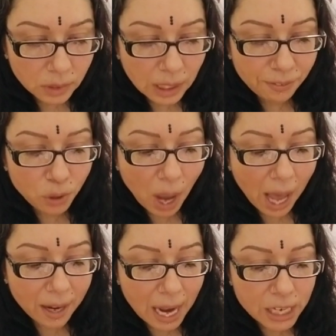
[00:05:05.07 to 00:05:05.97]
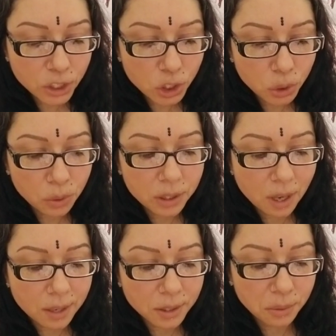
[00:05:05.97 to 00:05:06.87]
If you add 8 and 2, it's
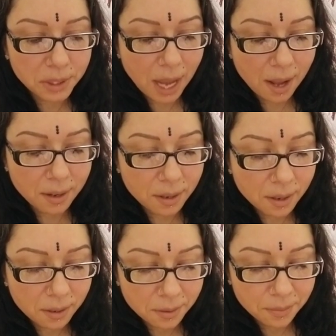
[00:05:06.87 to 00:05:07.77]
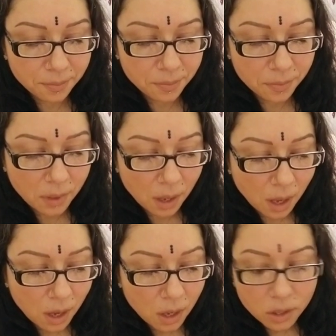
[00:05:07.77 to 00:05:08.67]
also 10.
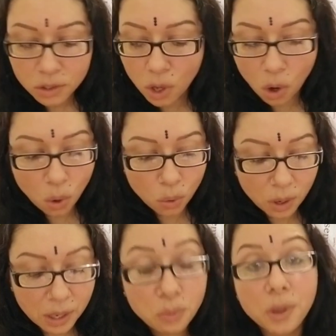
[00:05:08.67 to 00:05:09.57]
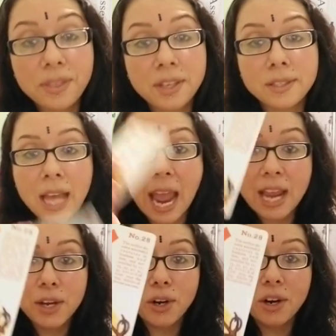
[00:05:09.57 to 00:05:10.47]
So, and with this
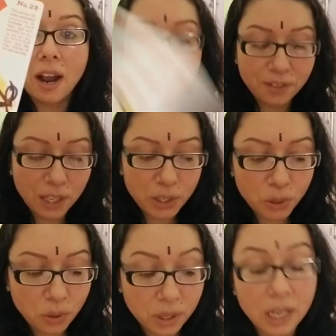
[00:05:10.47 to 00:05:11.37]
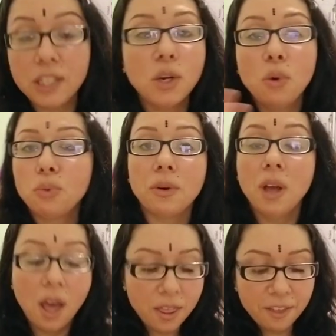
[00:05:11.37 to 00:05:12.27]
anchor, I feel like
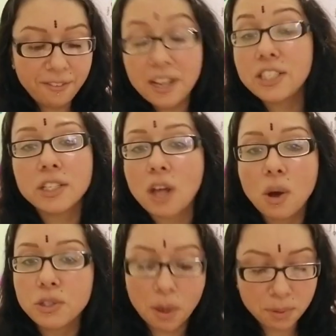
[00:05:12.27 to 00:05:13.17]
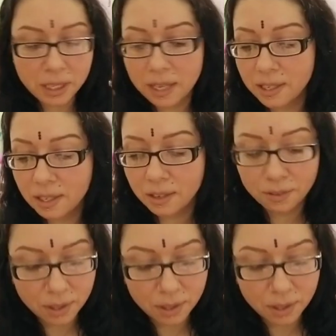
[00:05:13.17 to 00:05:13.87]
the fish has always represented,